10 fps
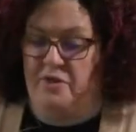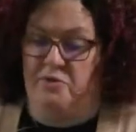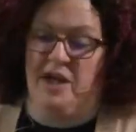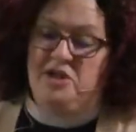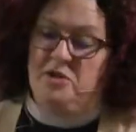
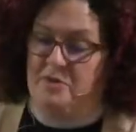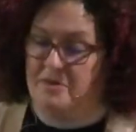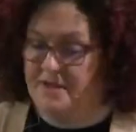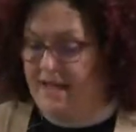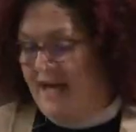
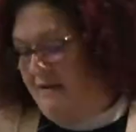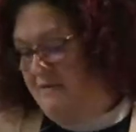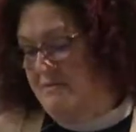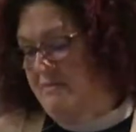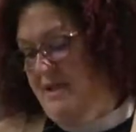threshold they have
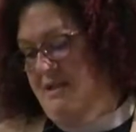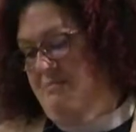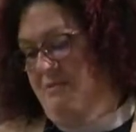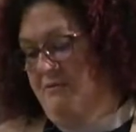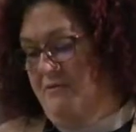to meet
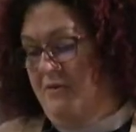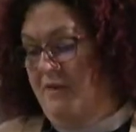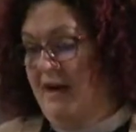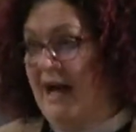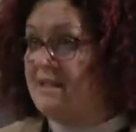before the
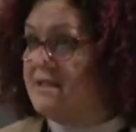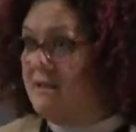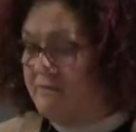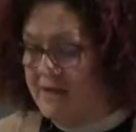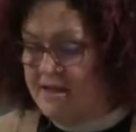God
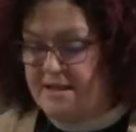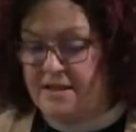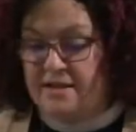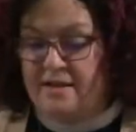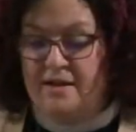stuff kicks
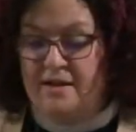in,